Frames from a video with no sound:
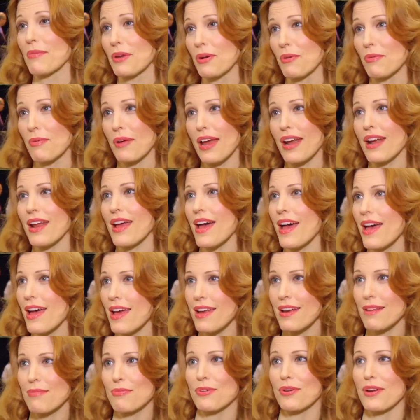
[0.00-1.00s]
I've been a
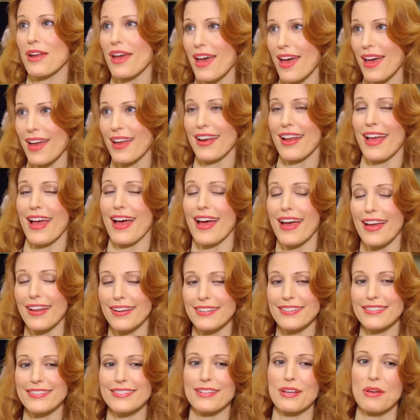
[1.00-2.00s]
redhead, a brunette,
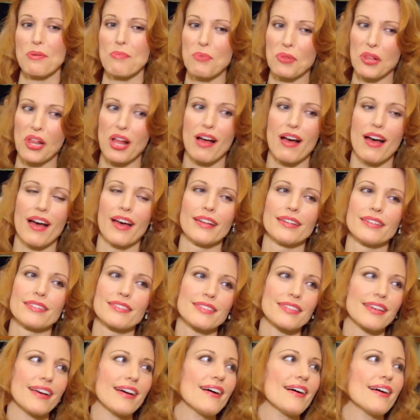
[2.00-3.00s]
and a
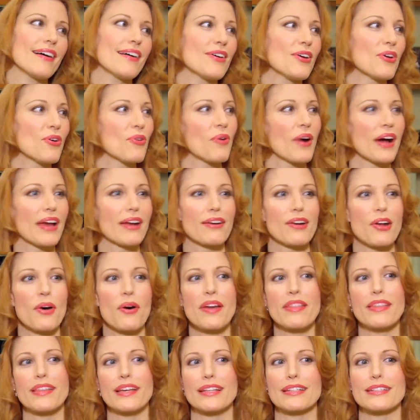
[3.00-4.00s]
blonde. Oh, I don't know.
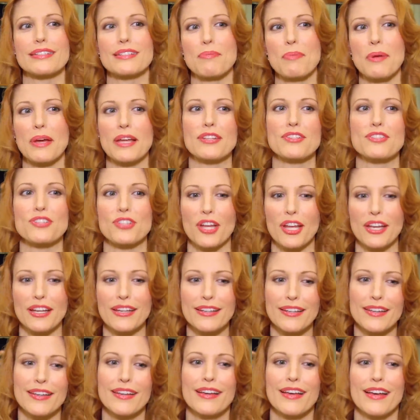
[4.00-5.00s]
I think it depends
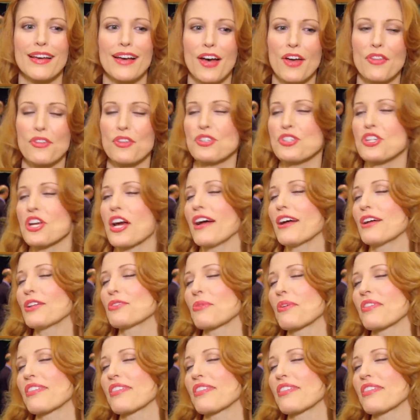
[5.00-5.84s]
on on the child